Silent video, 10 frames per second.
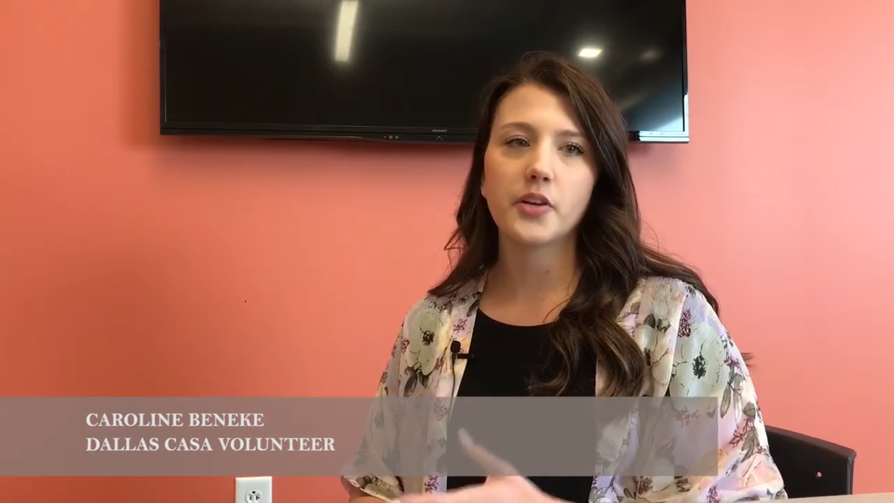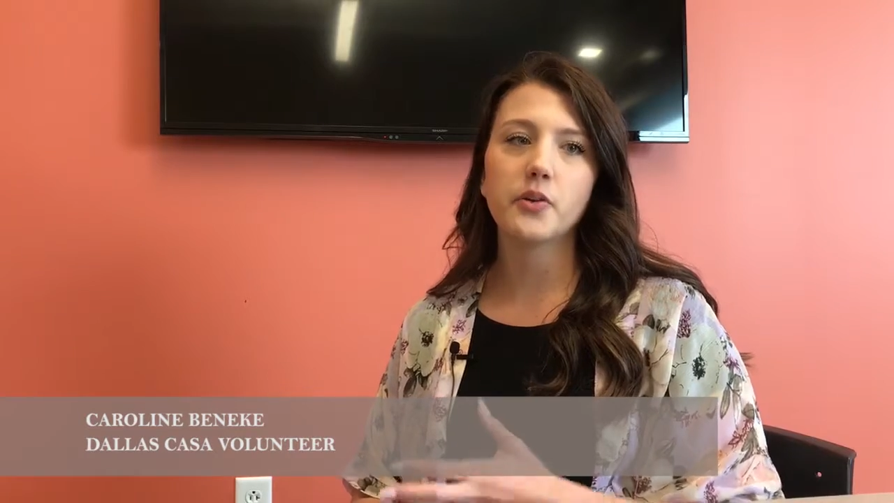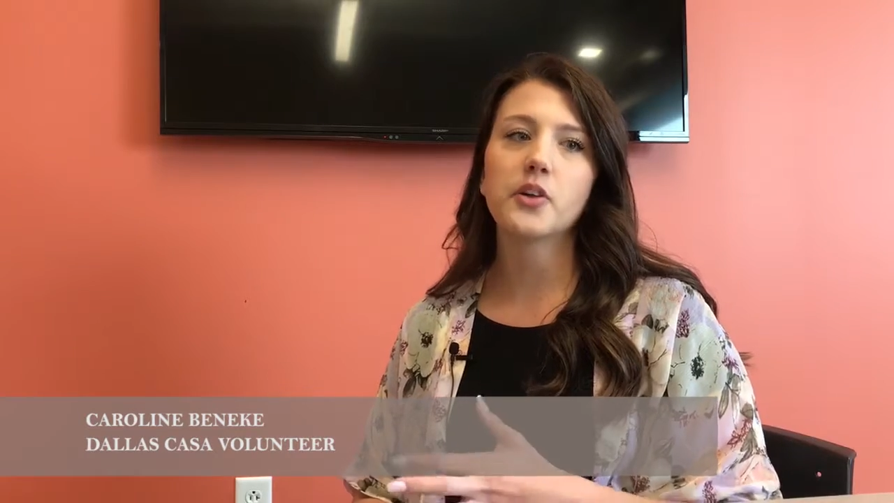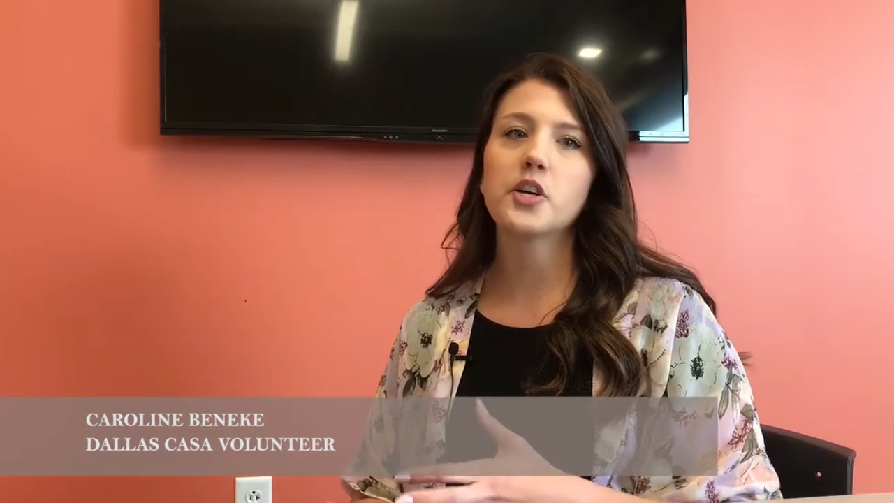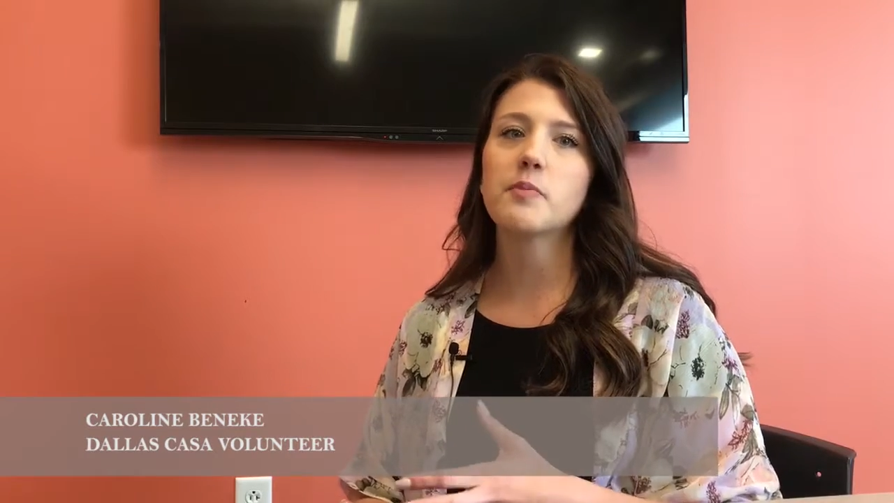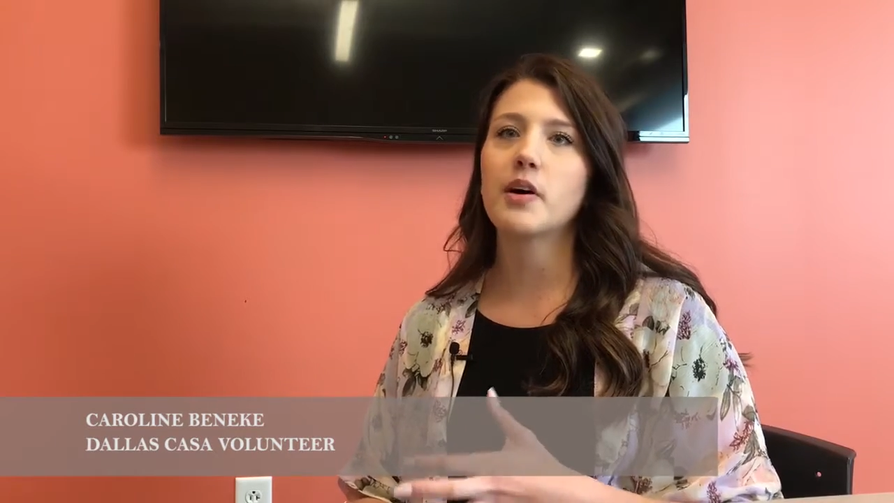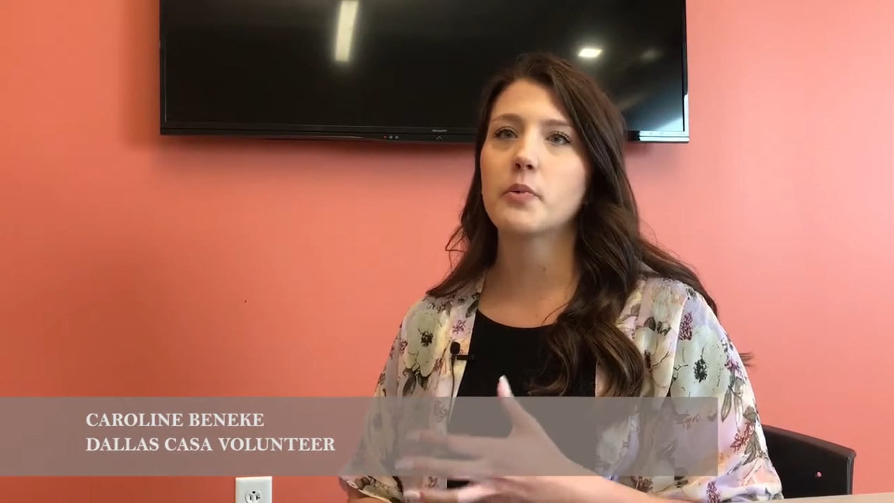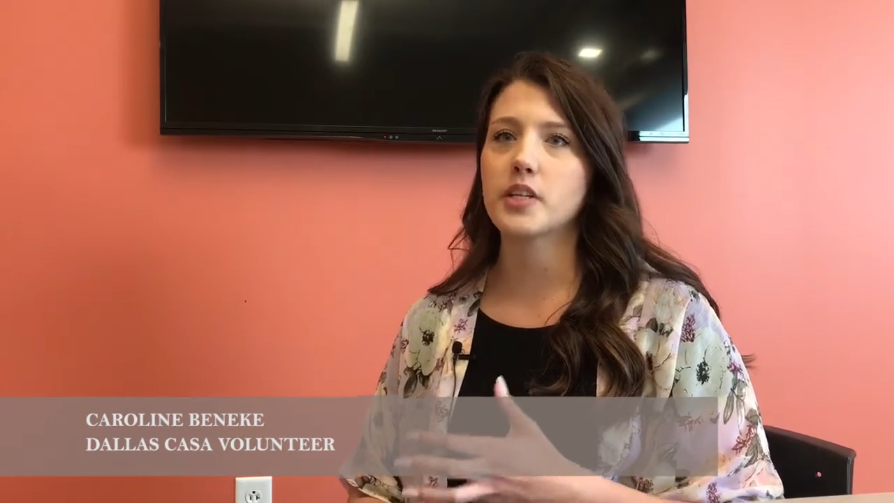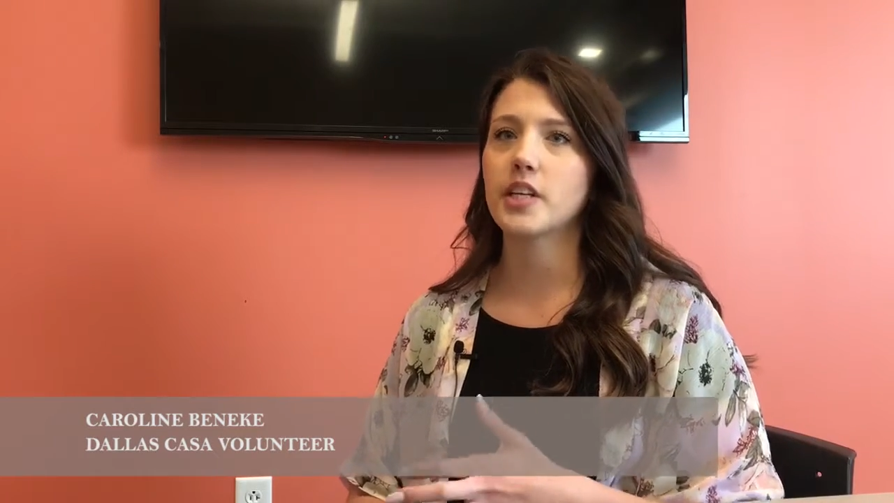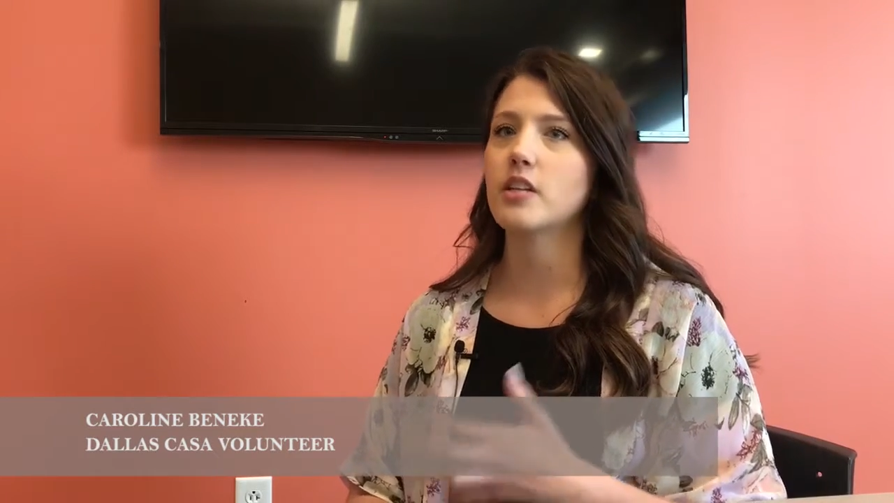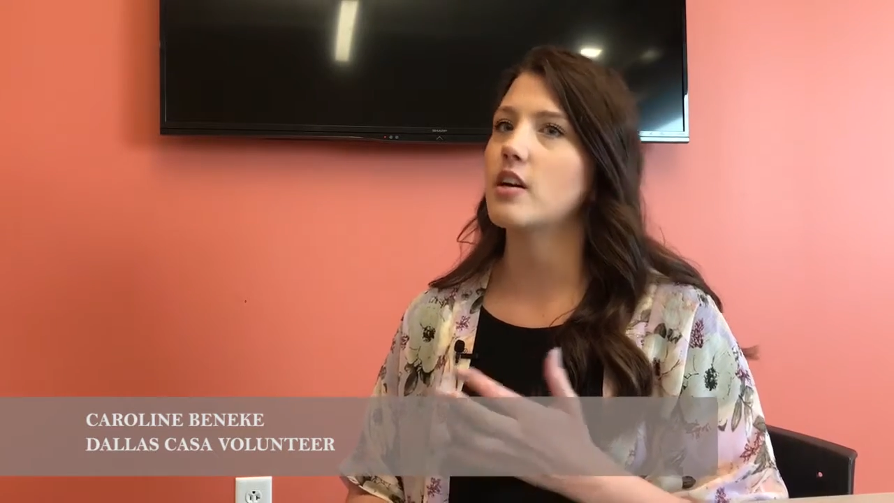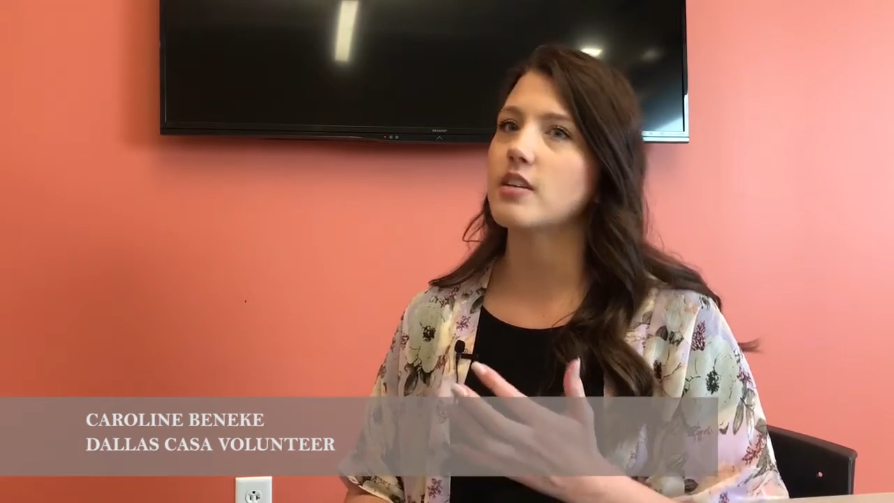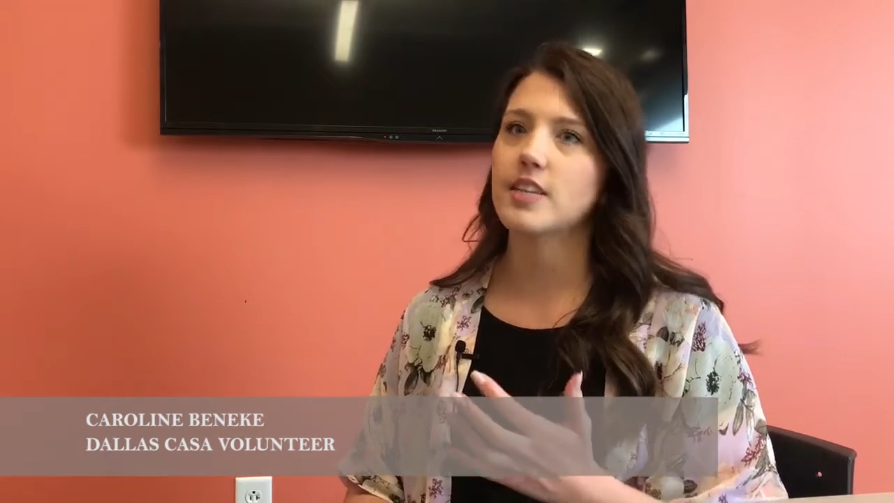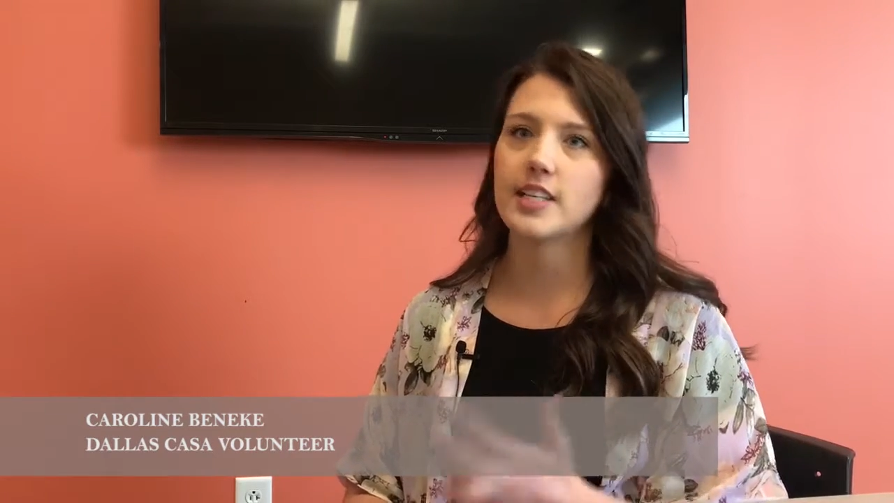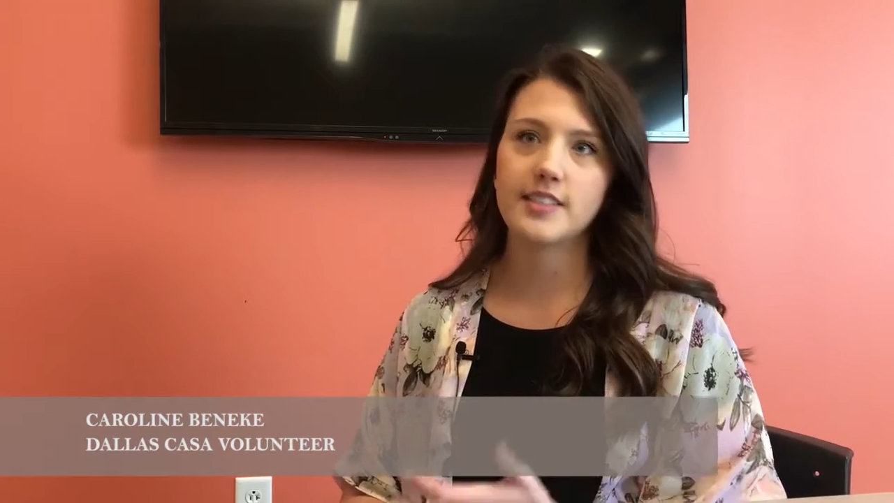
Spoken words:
you learn about working alongside